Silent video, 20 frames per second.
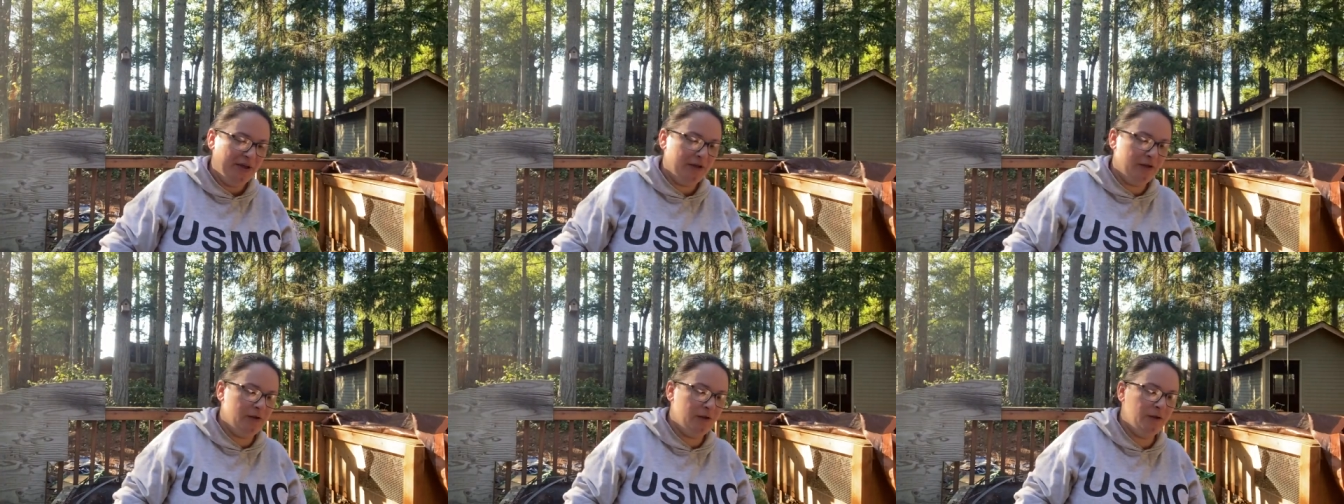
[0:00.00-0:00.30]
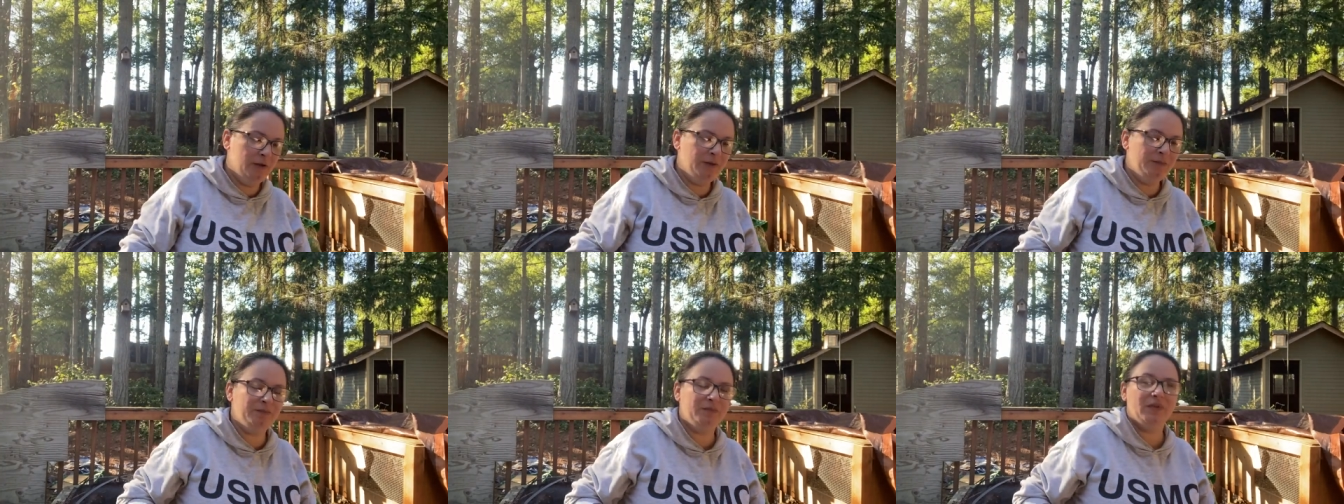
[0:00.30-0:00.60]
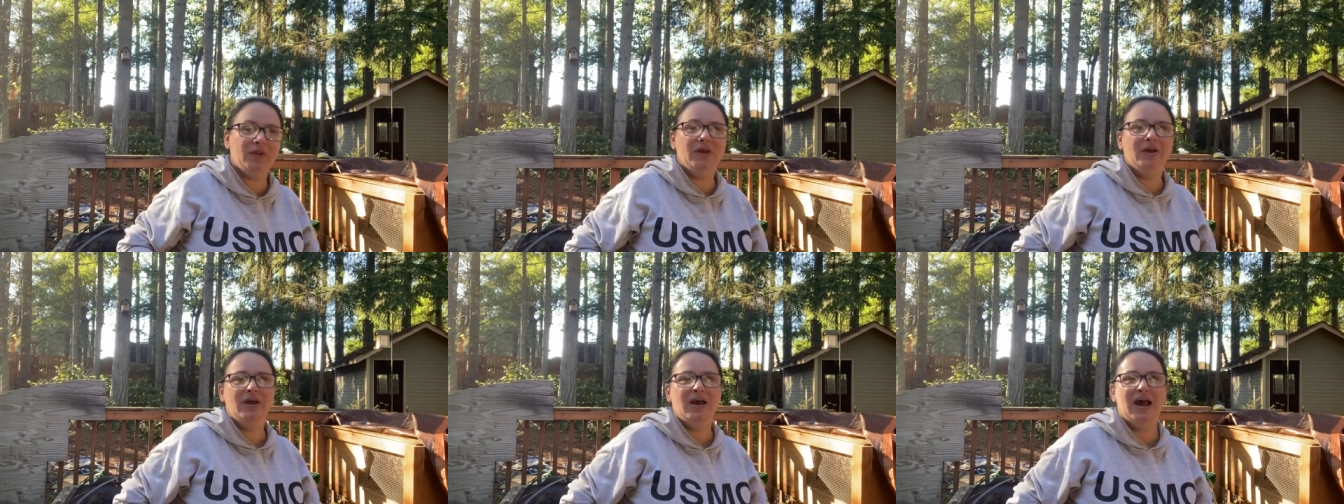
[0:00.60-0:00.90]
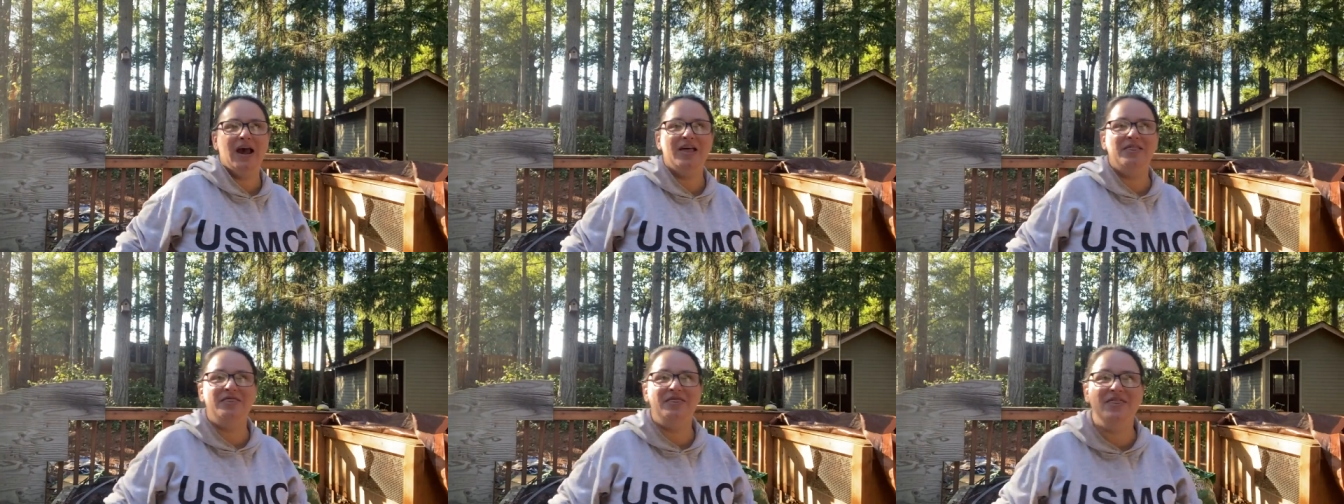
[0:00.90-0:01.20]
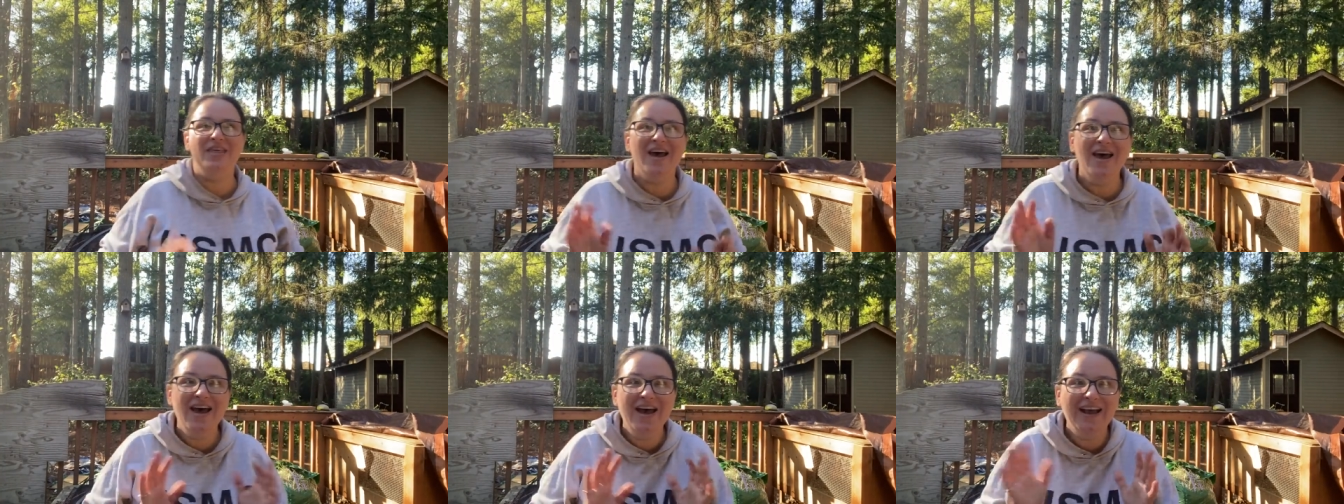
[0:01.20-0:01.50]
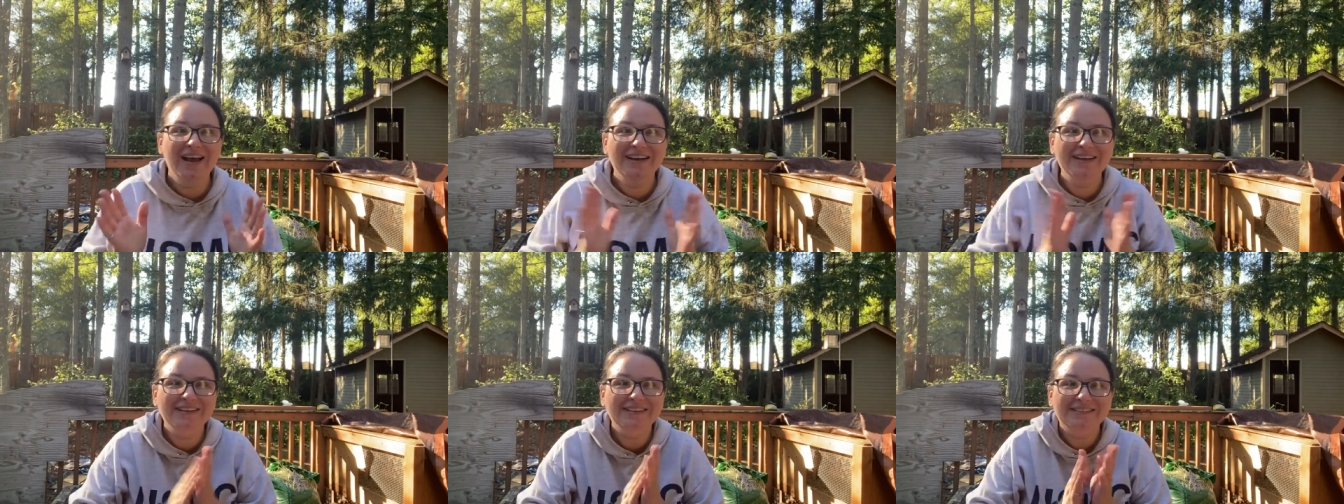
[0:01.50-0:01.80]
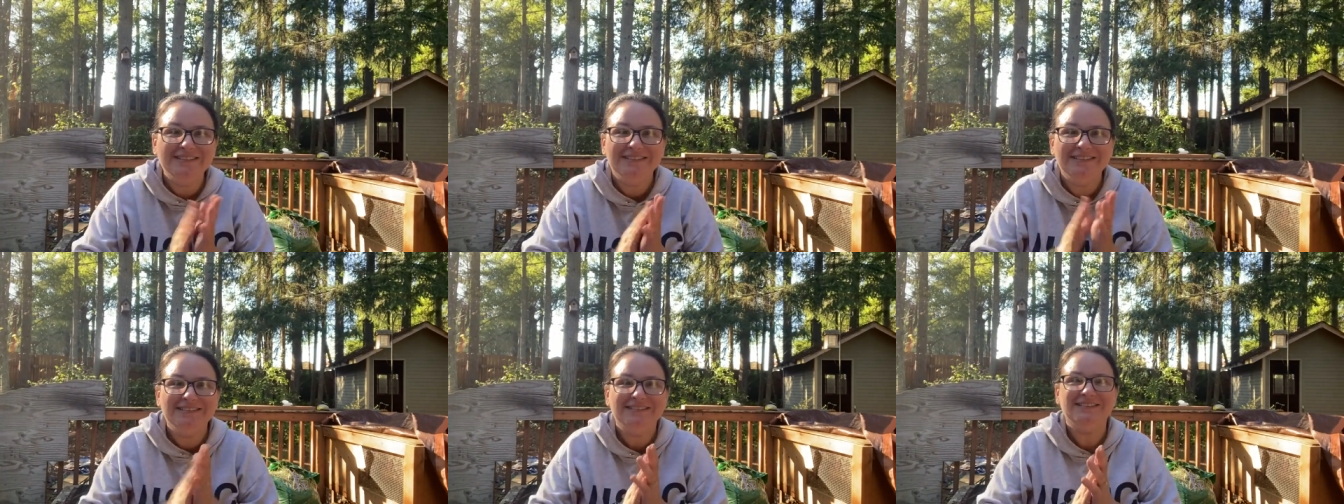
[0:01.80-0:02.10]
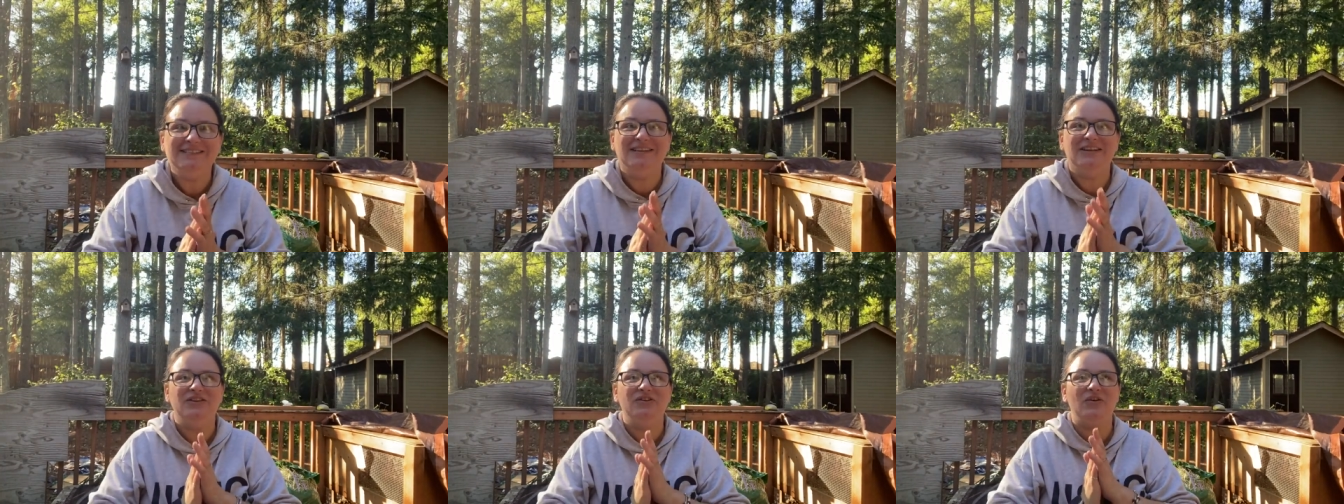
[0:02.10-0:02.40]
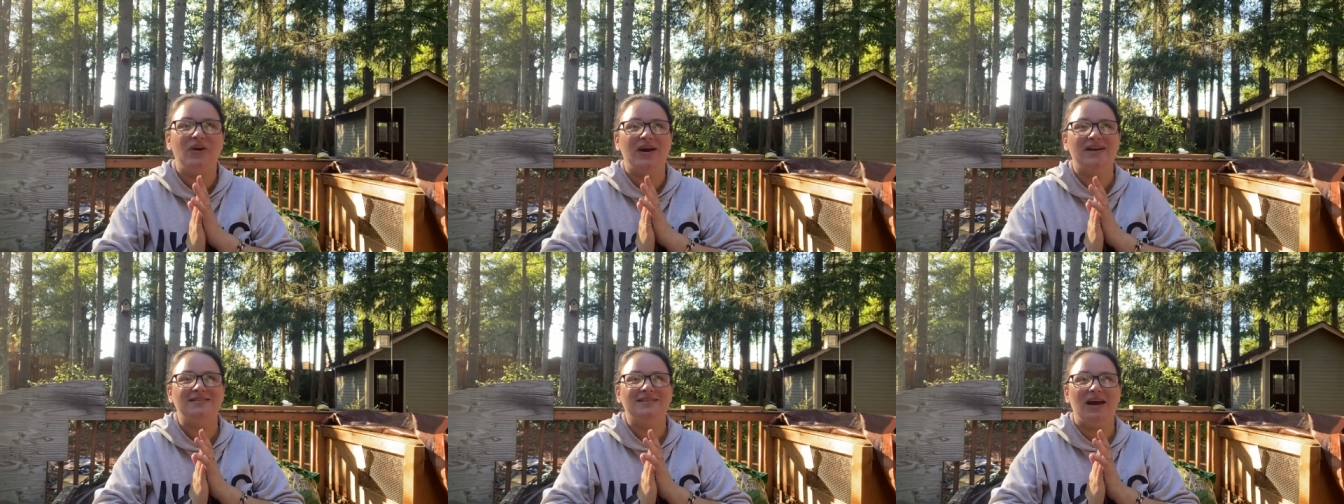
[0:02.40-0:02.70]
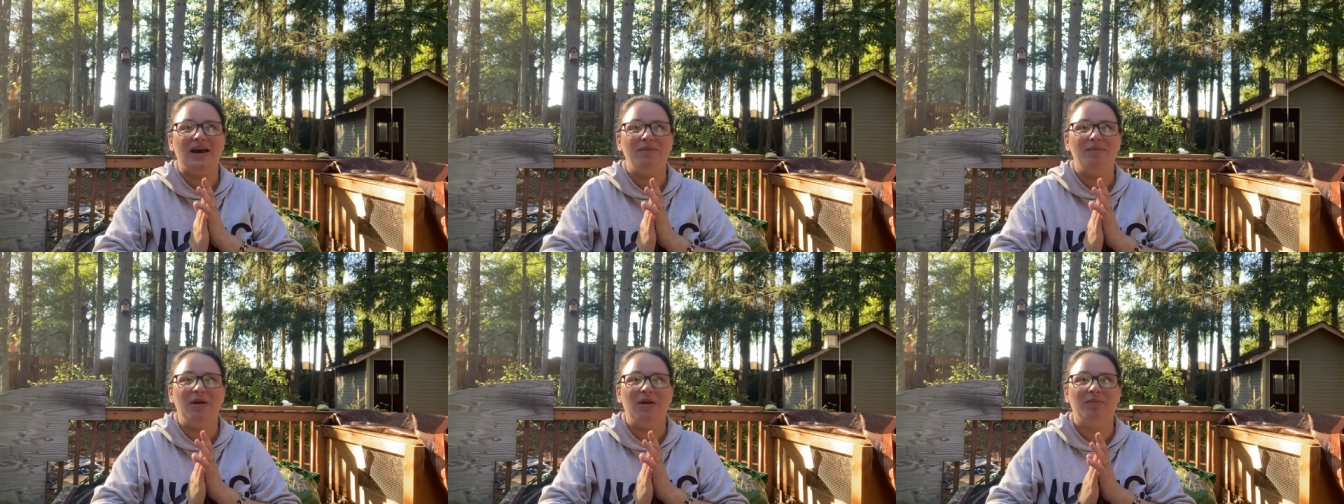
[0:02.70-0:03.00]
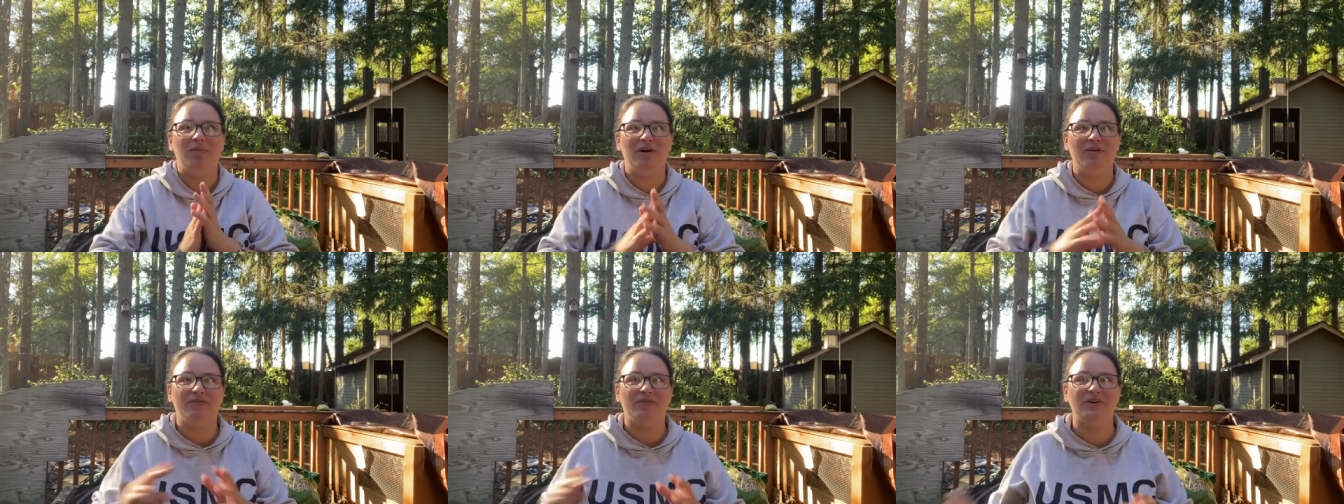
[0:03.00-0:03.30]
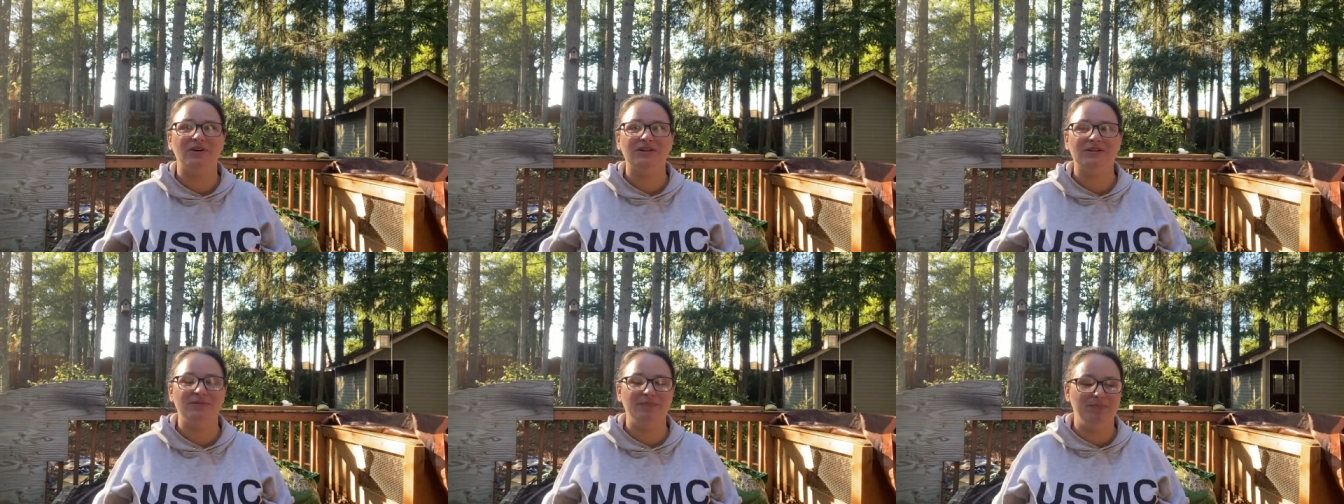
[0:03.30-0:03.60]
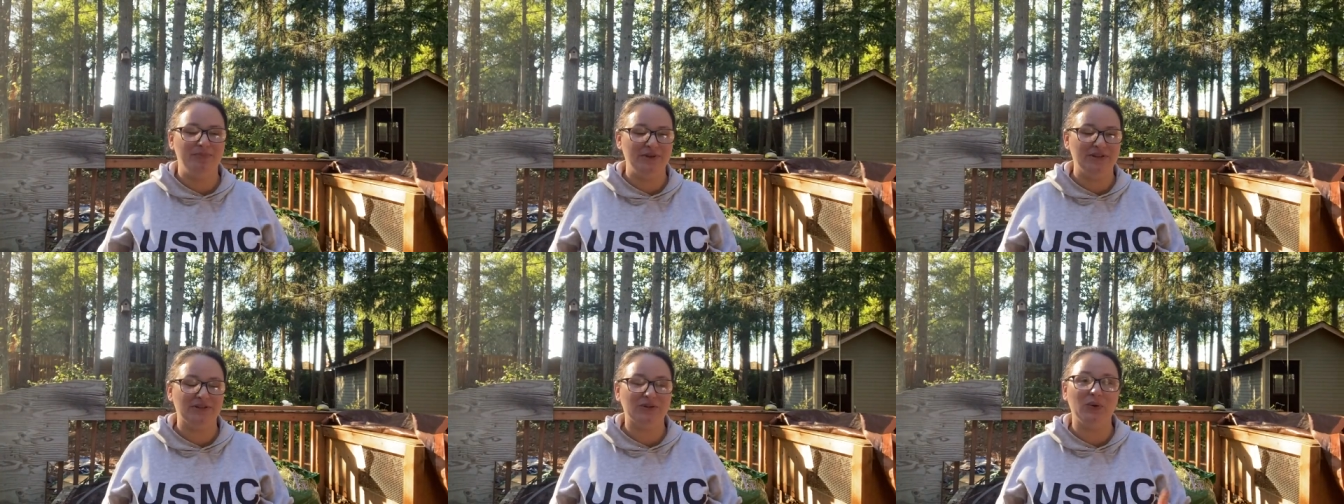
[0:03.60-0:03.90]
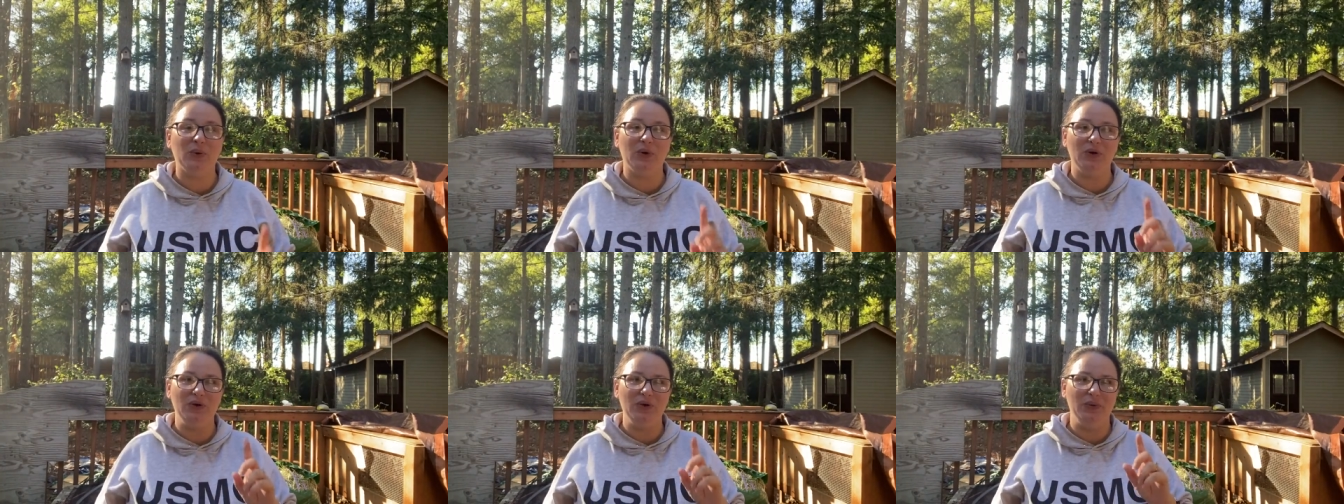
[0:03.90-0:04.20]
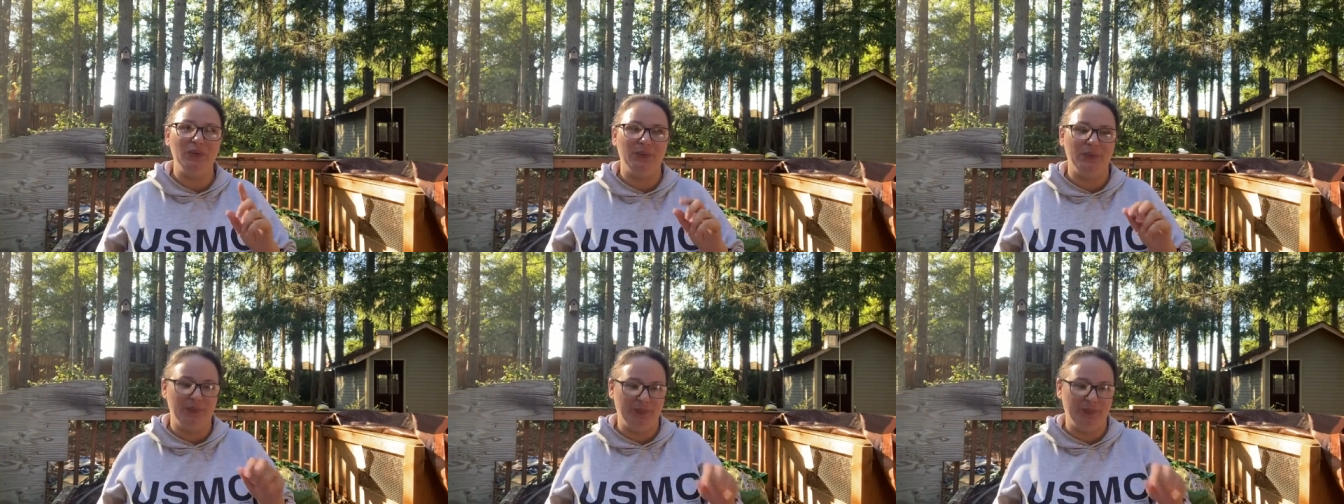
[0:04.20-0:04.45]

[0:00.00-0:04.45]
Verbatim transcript: and then, you guys, I made my first biscornu.